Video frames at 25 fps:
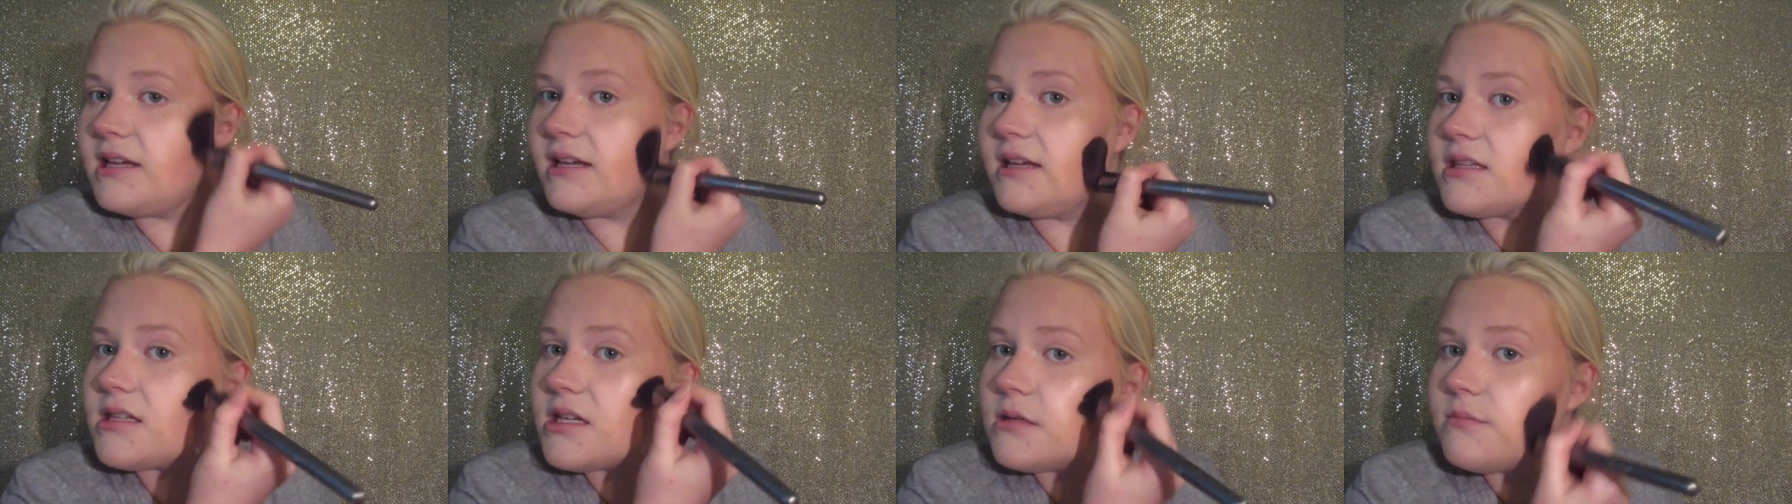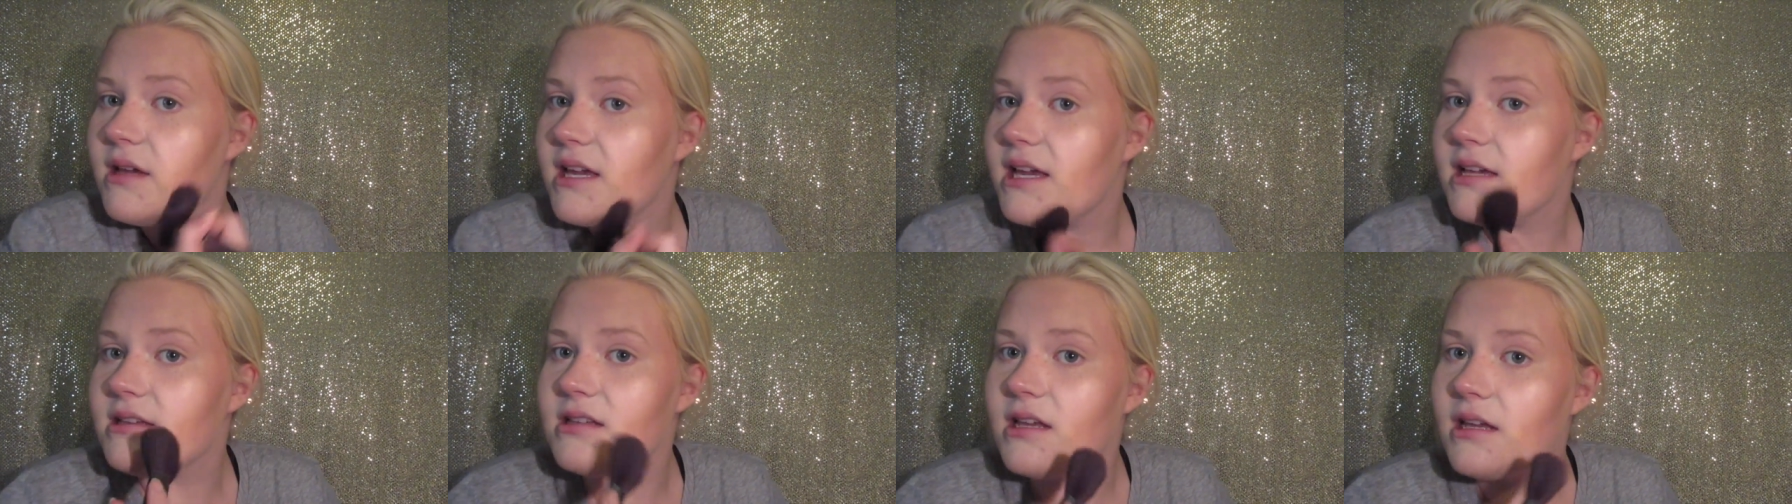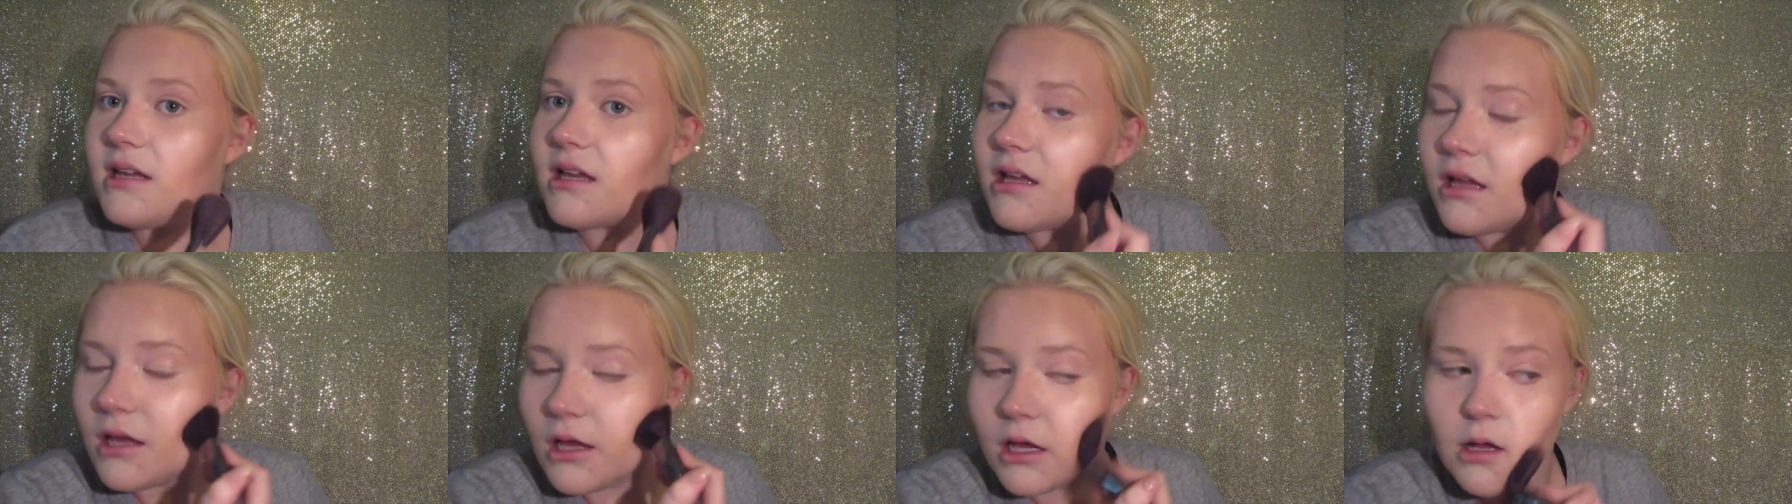It's
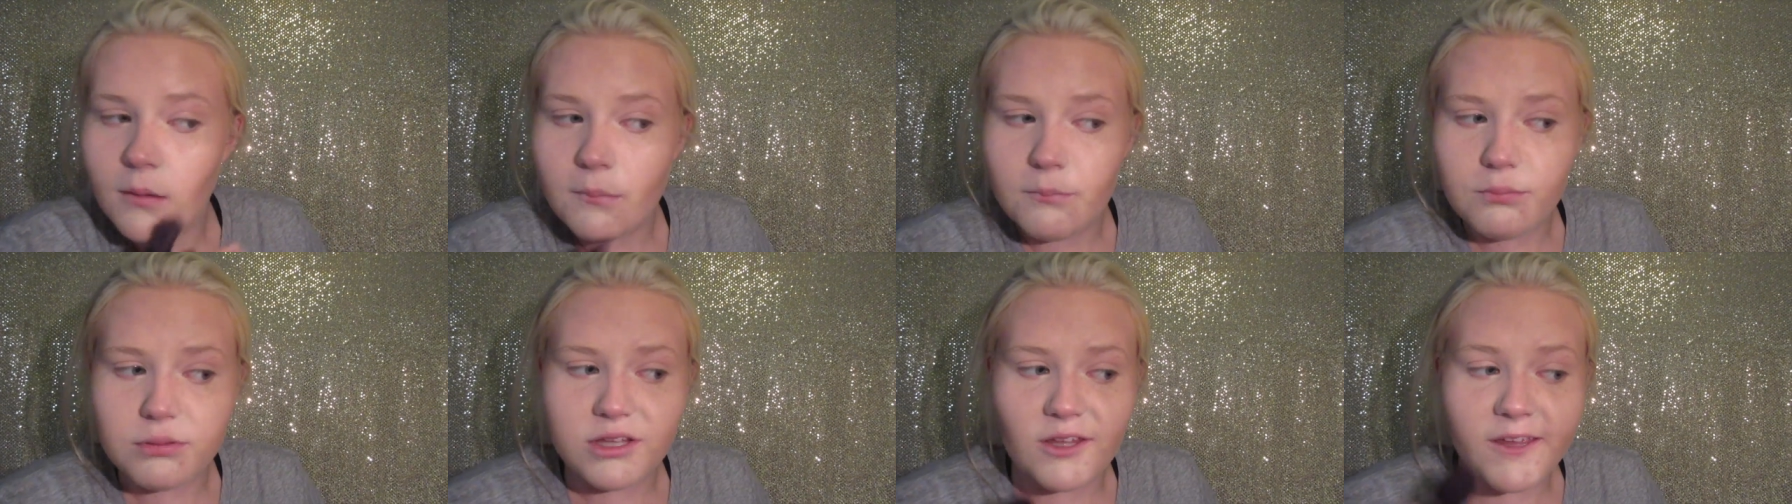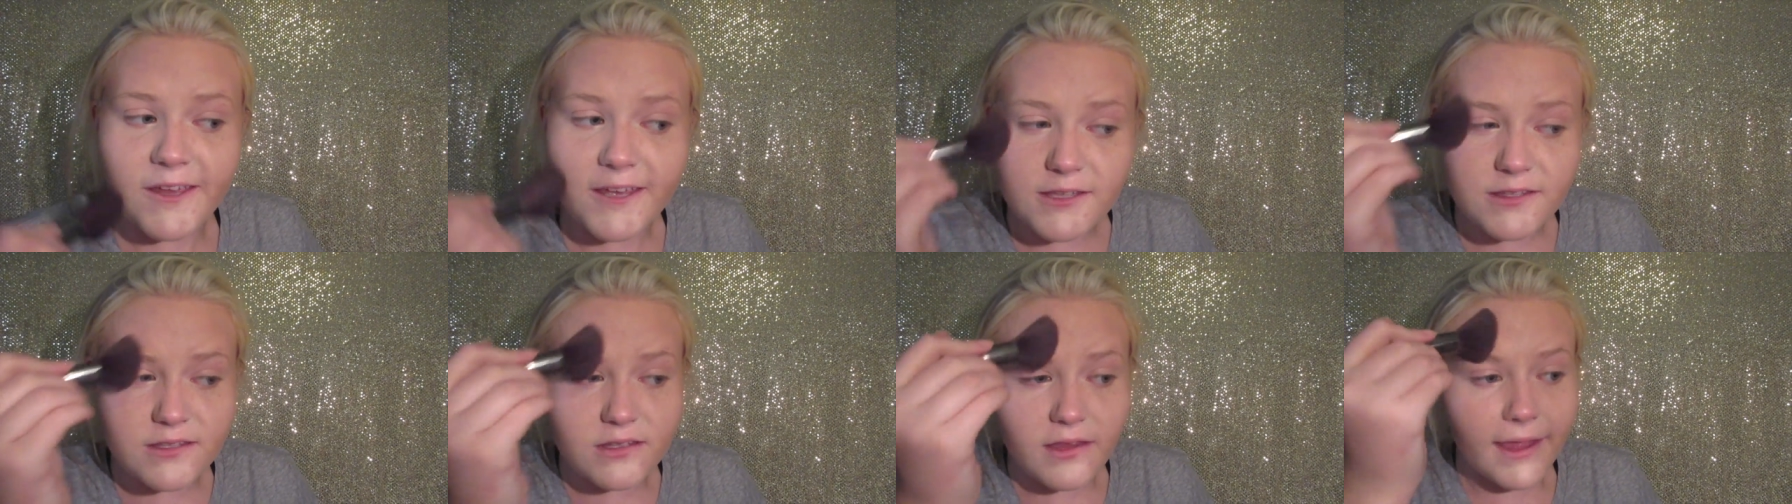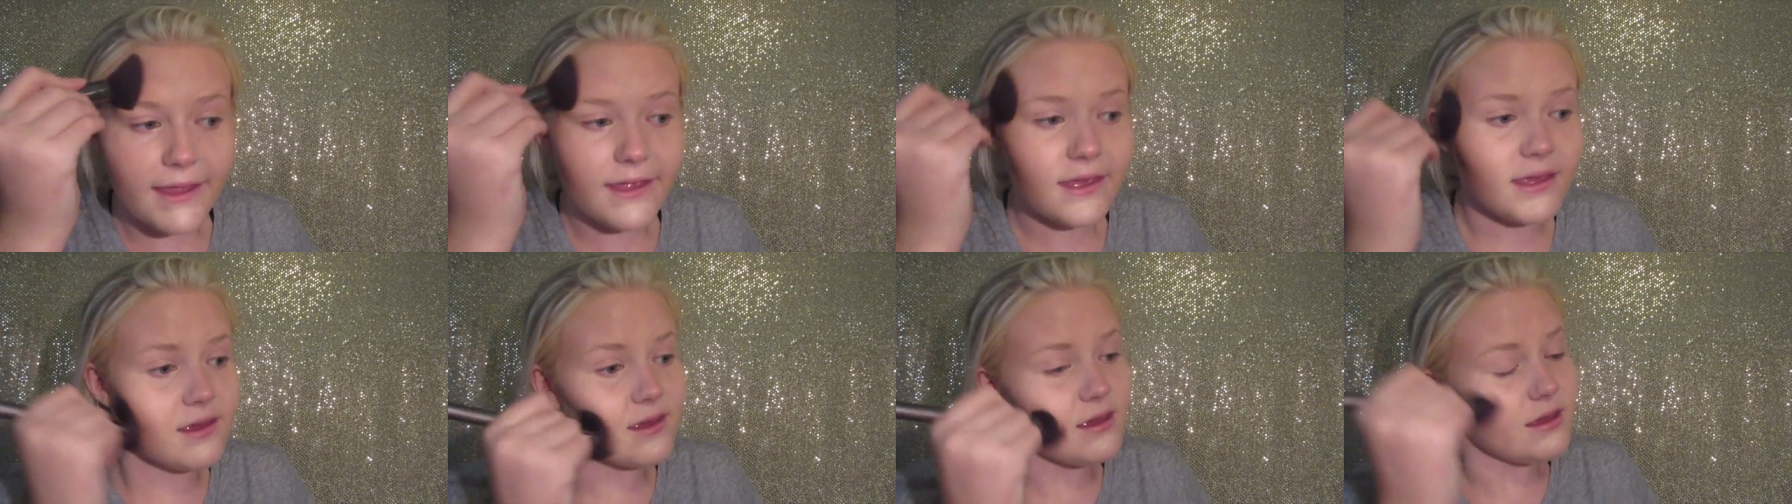amazing. Please,
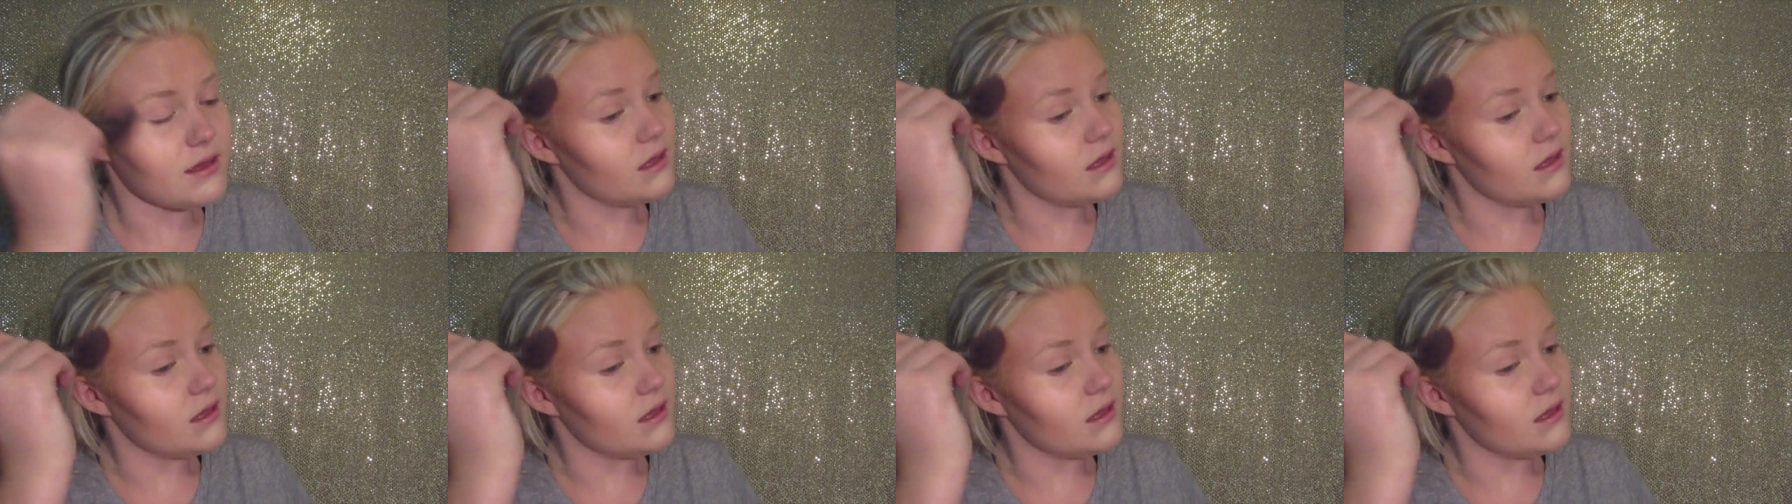like,